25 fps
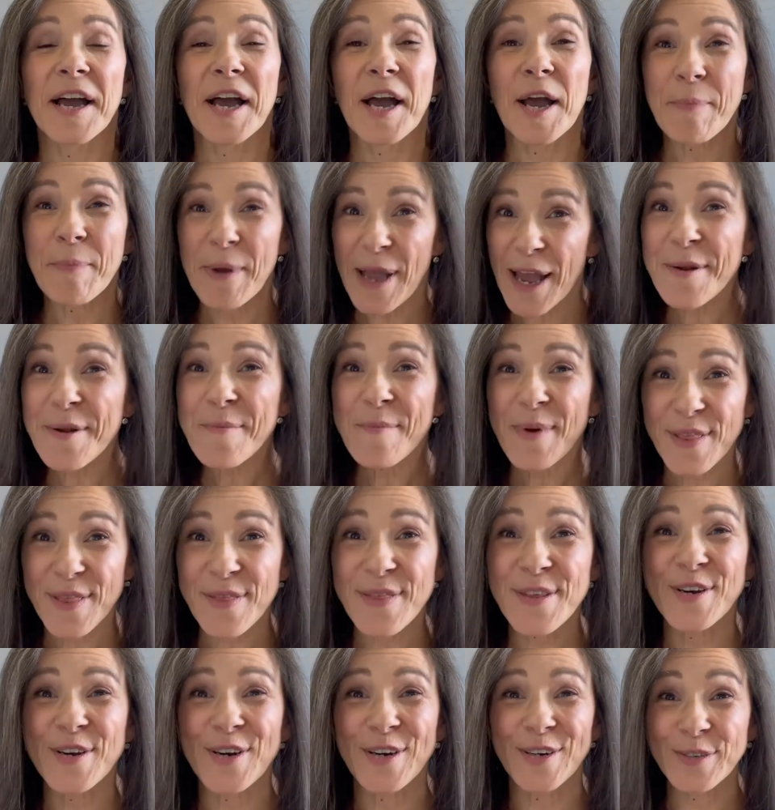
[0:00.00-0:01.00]
About a
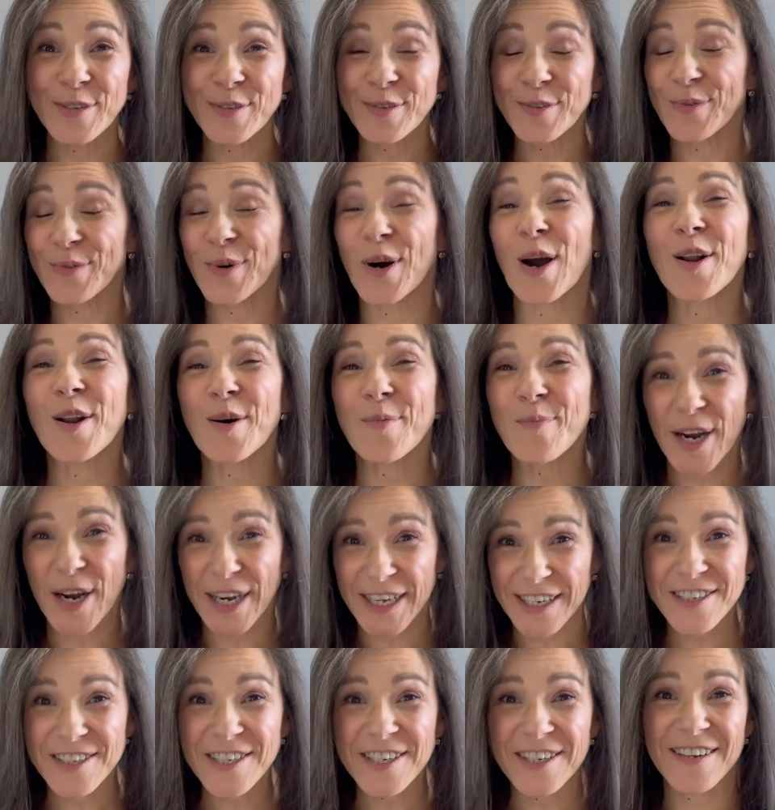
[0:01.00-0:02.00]
month ago, while on
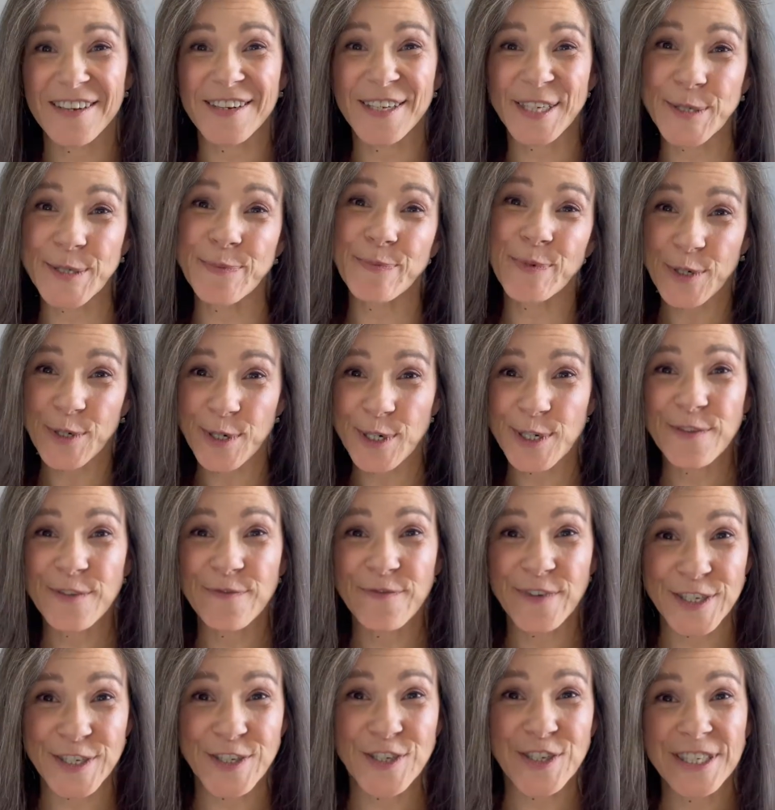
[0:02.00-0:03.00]
my internet exploring
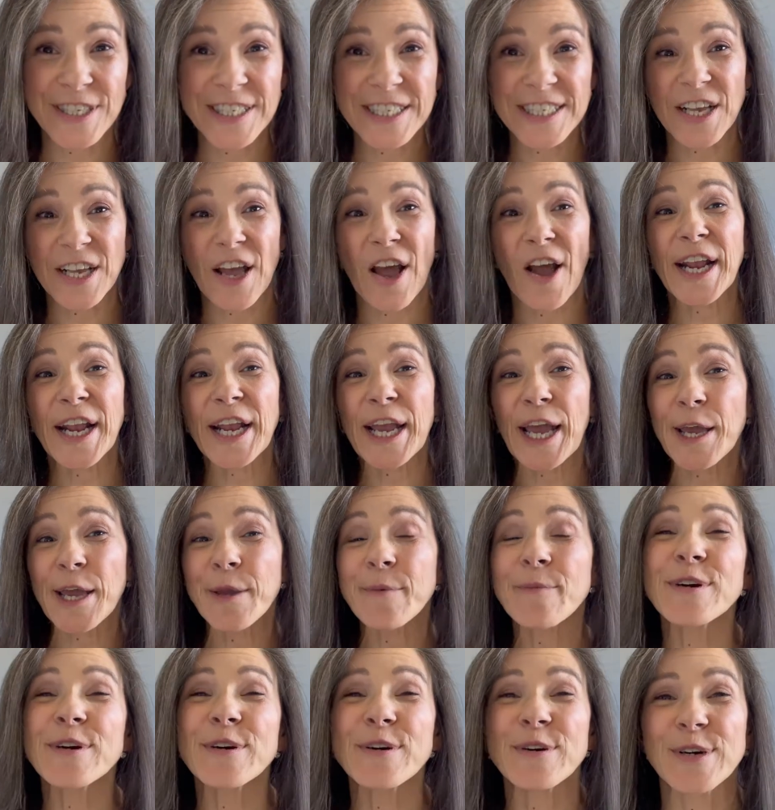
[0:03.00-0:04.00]
adventures, I
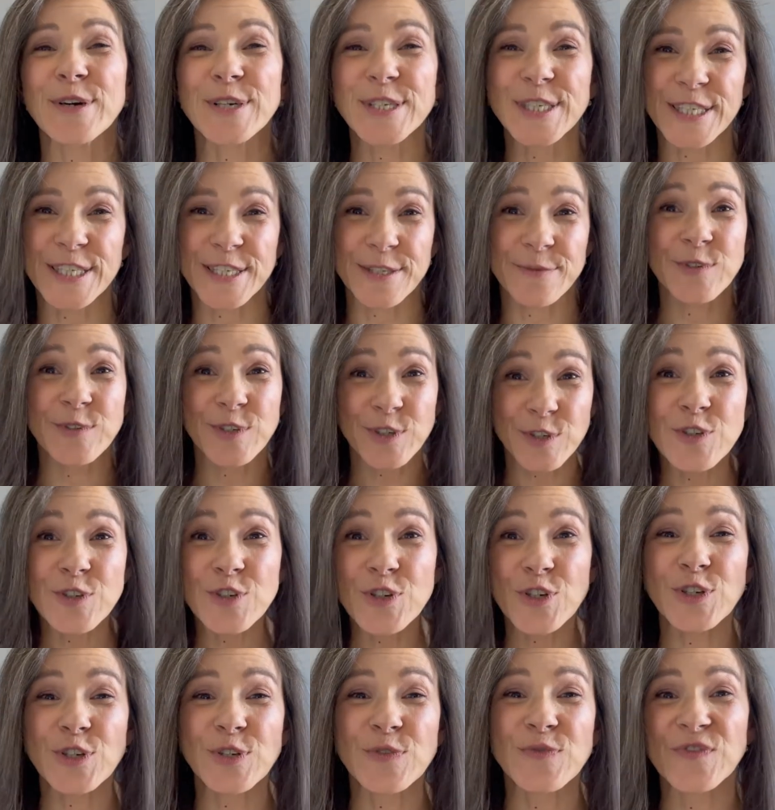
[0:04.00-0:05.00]
came across some
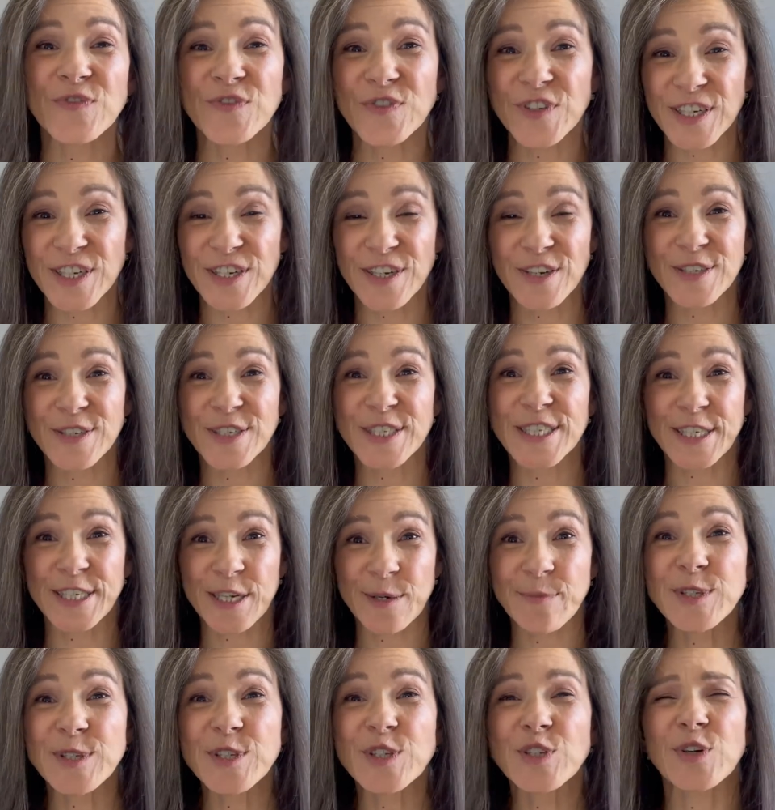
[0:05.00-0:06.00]
YouTube videos
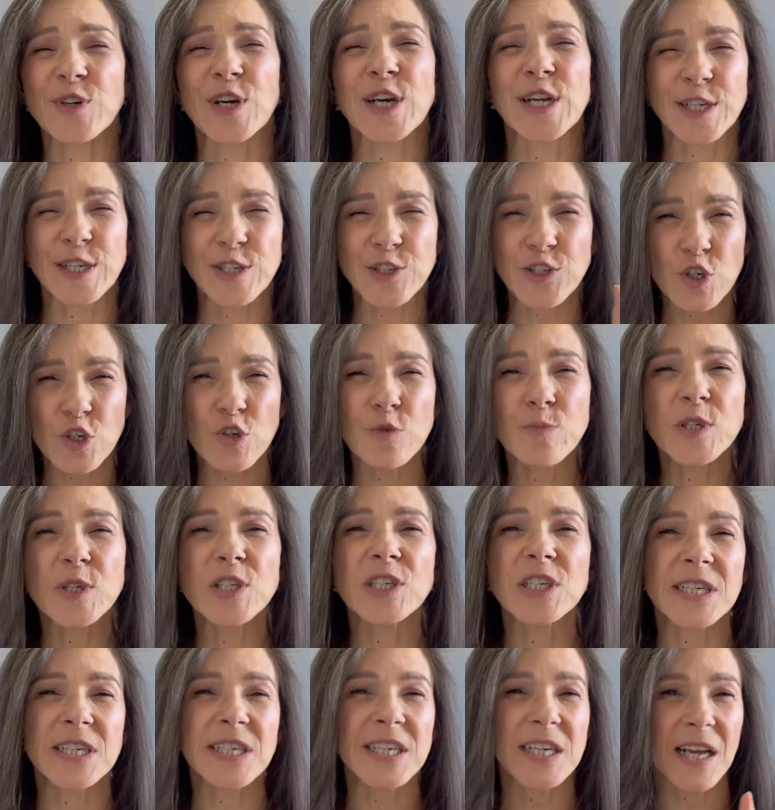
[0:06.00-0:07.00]
demonstrating two
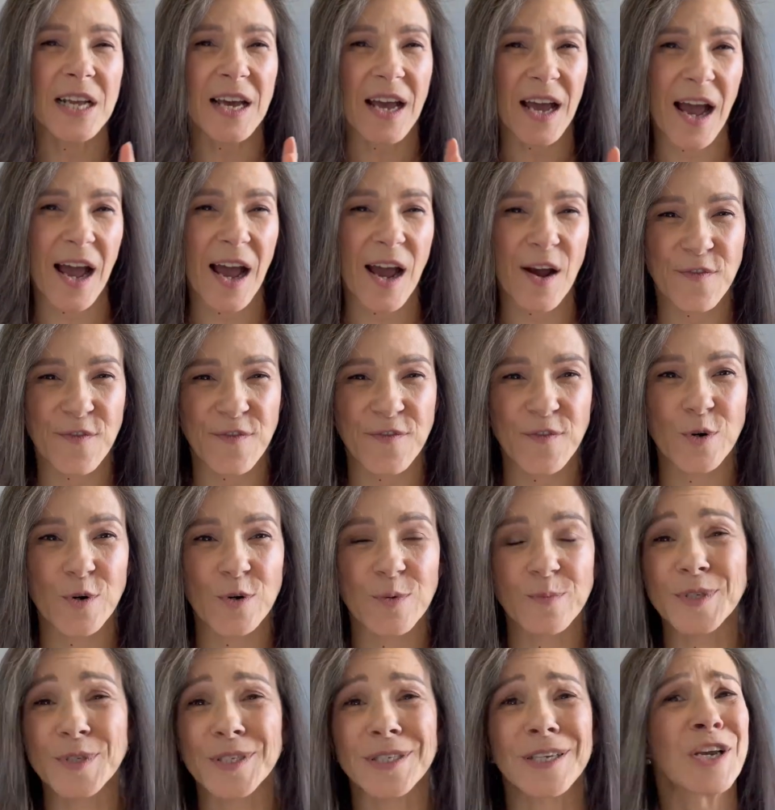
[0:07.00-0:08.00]
particular art
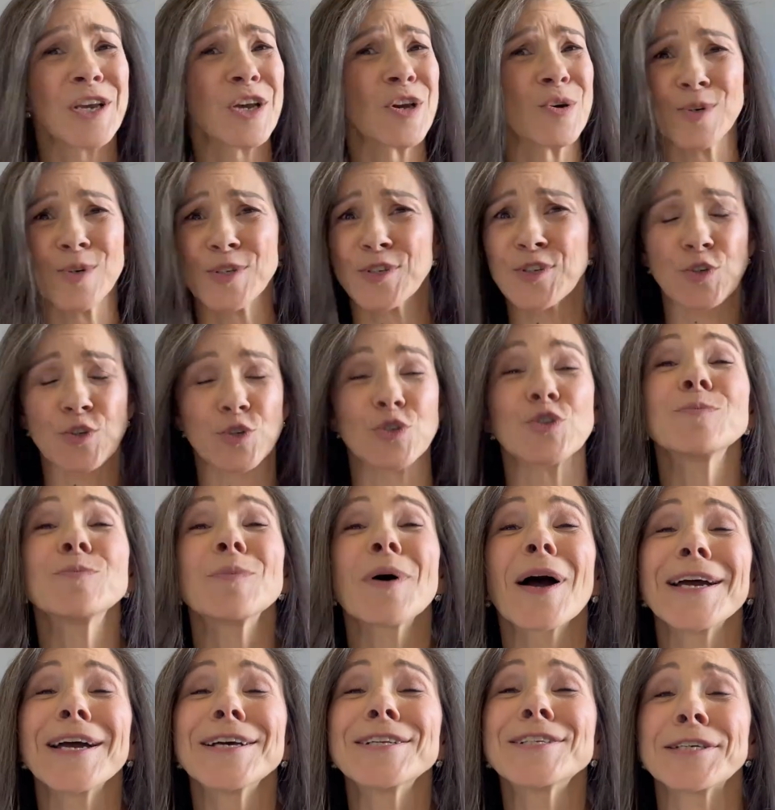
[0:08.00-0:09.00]
forms, which drew
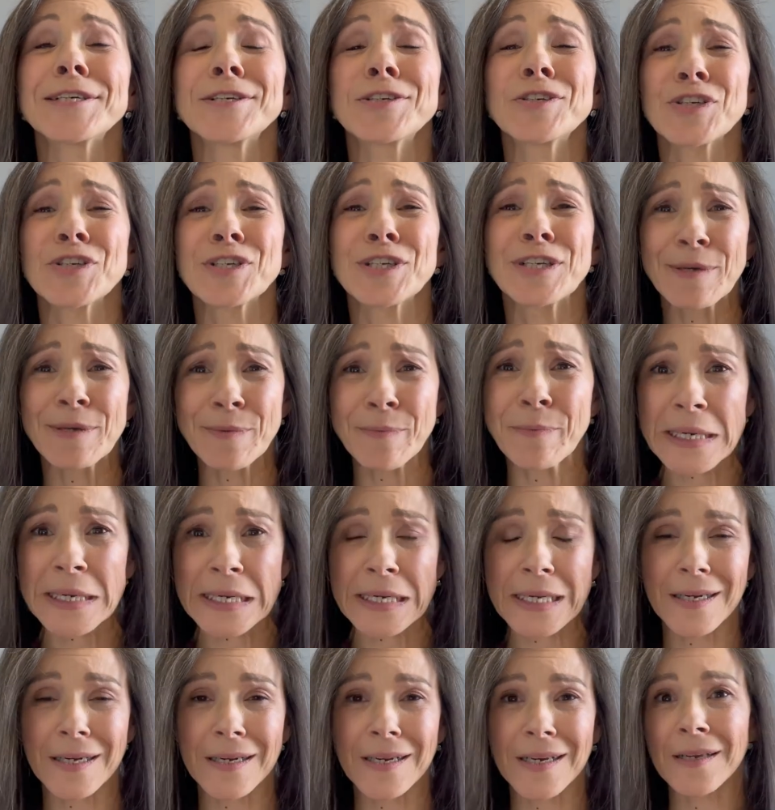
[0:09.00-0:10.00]
my attention
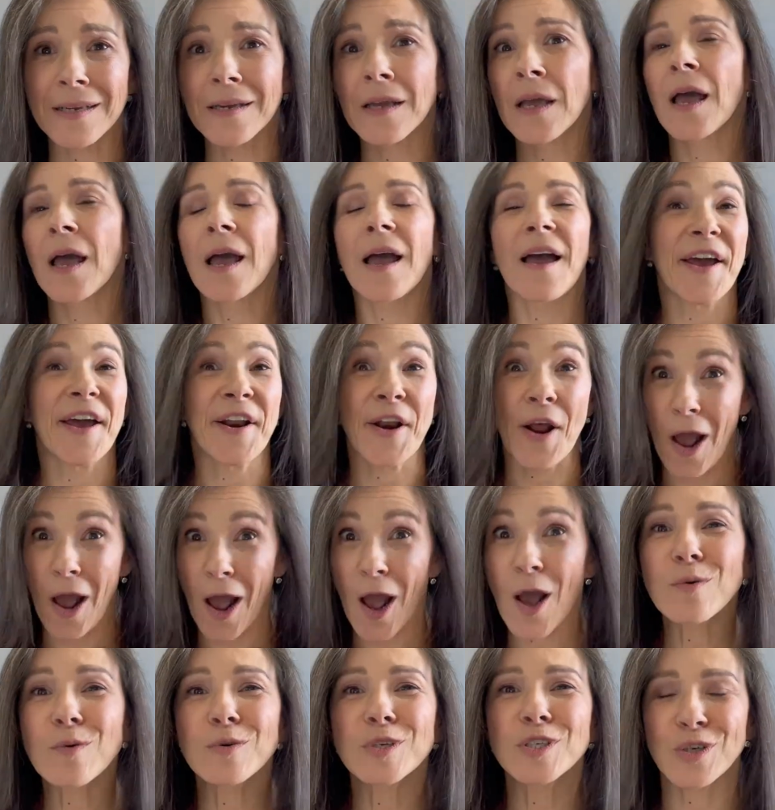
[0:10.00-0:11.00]
immediately, and
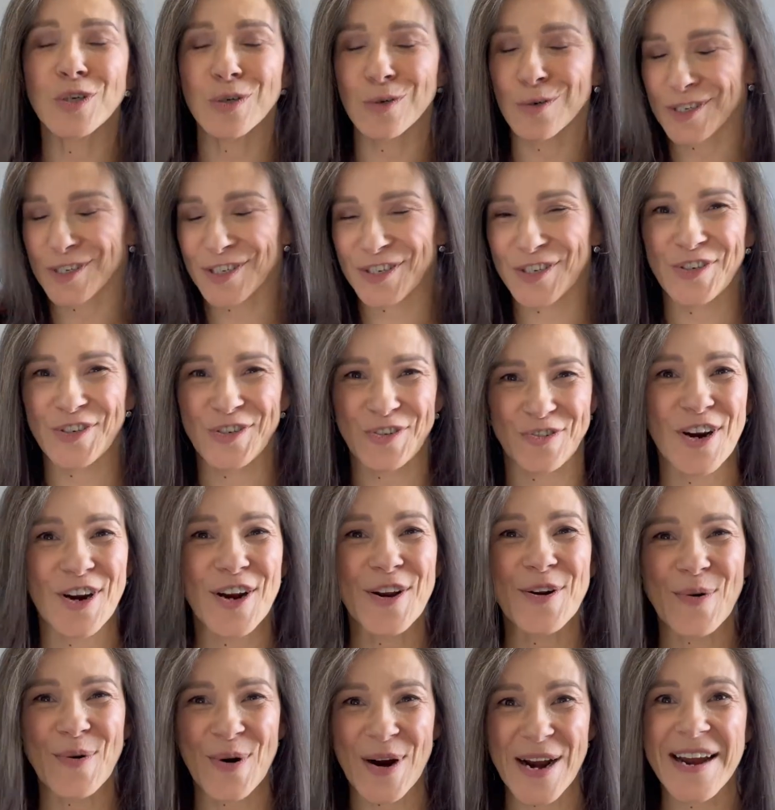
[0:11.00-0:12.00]
I was hooked
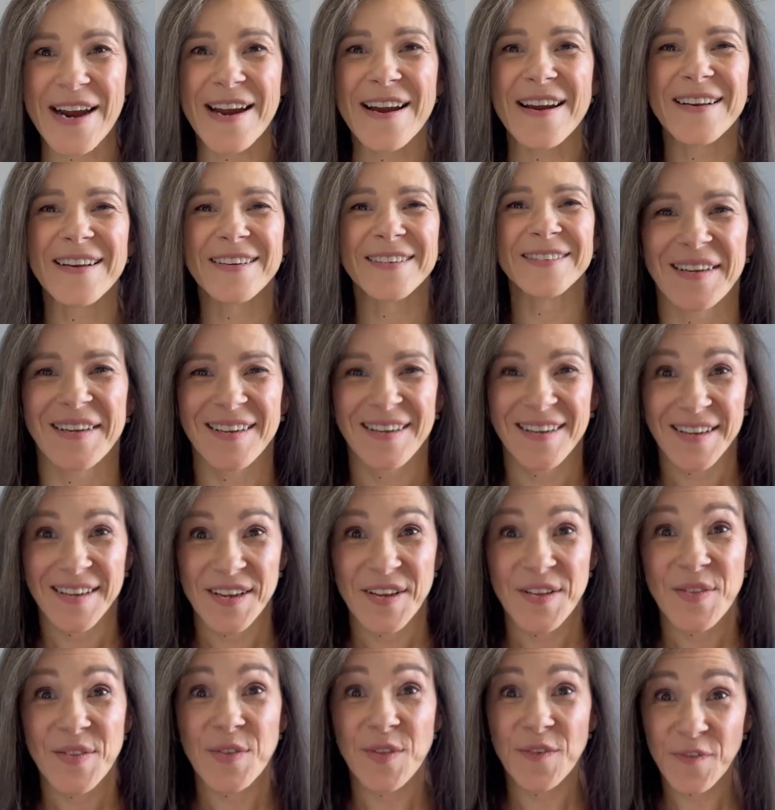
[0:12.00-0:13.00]
straight away.
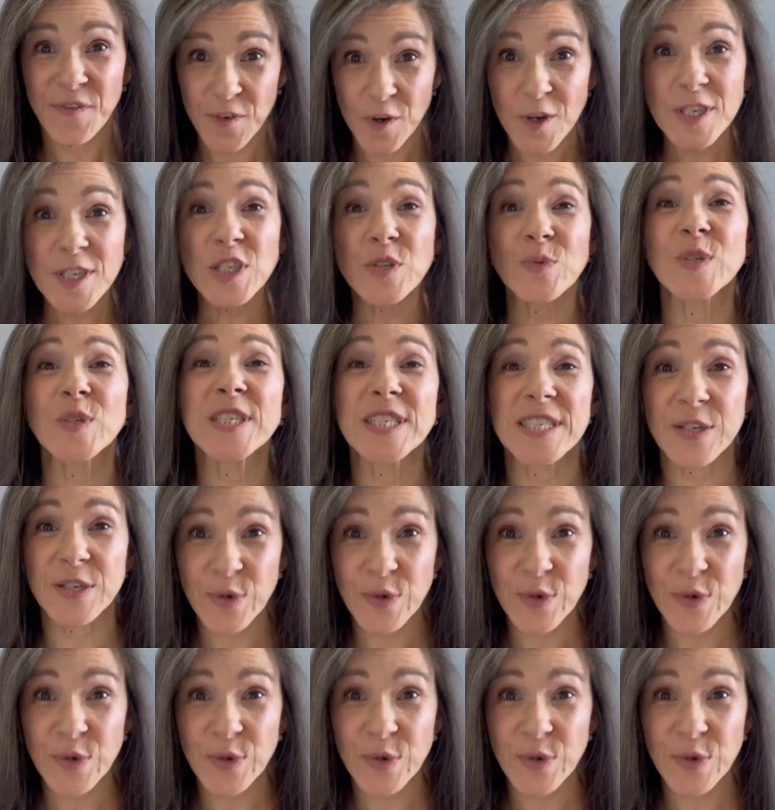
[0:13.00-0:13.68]
The first was